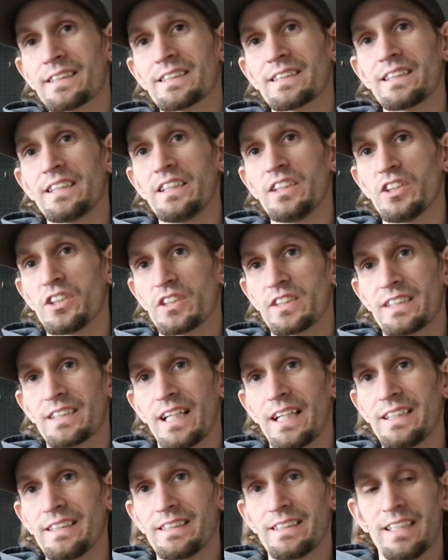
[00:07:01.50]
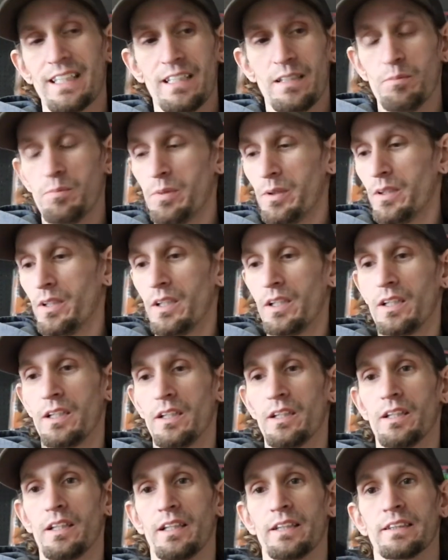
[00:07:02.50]
see your sight tape.
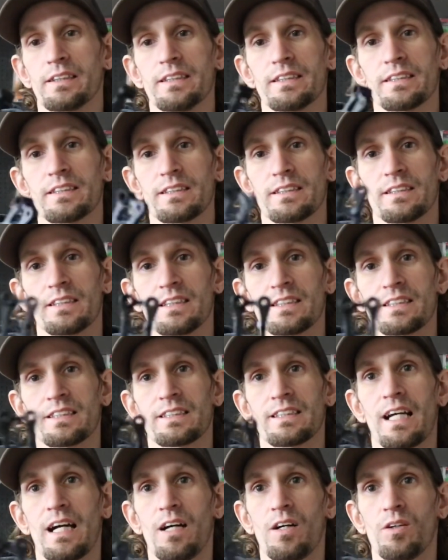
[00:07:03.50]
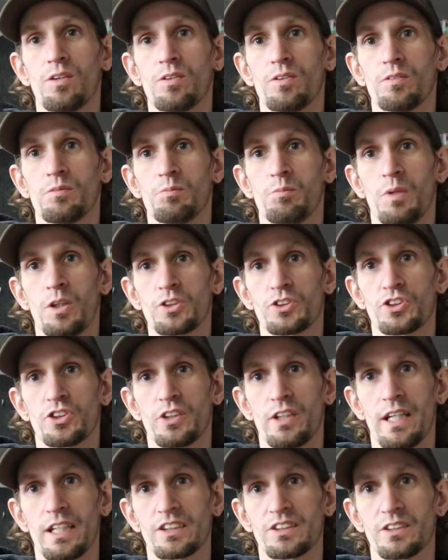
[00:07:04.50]
Like this is how much
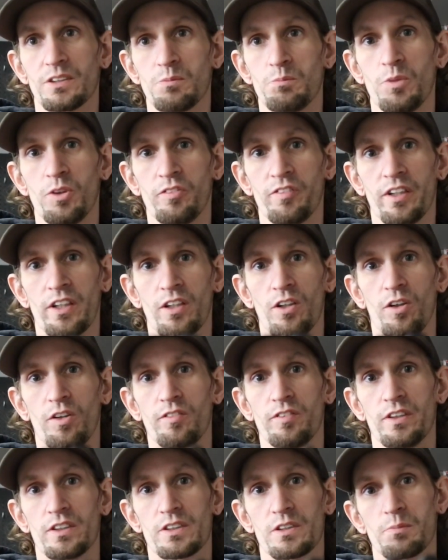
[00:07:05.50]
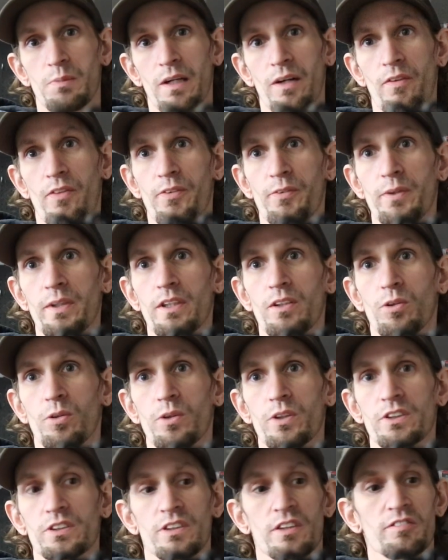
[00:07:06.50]
you're actually moving it over. It's about
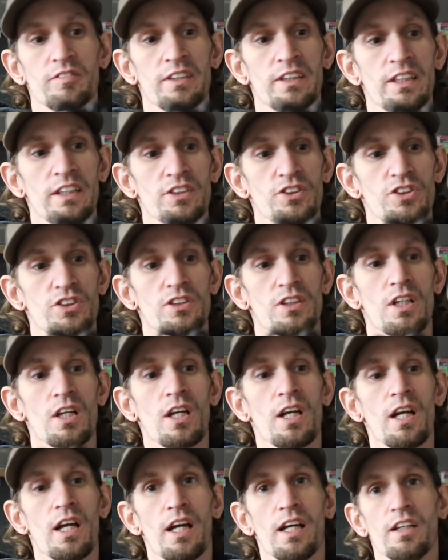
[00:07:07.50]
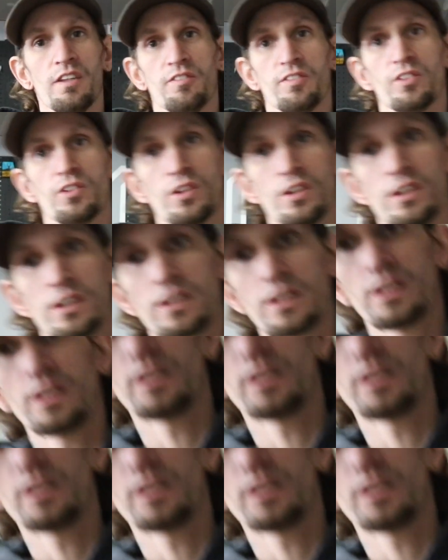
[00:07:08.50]
3/4 of an inch. And if you look,